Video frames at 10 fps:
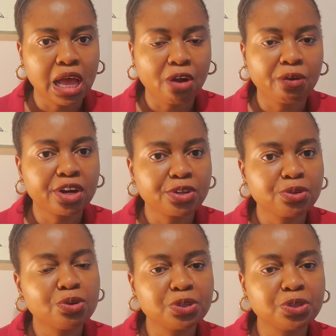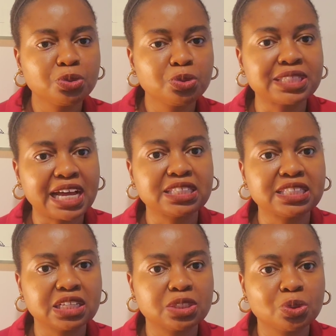How are you going to use
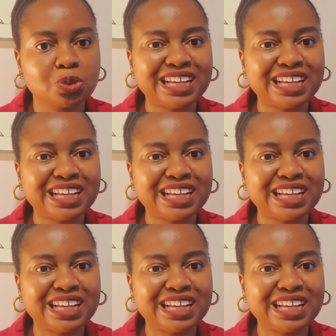that to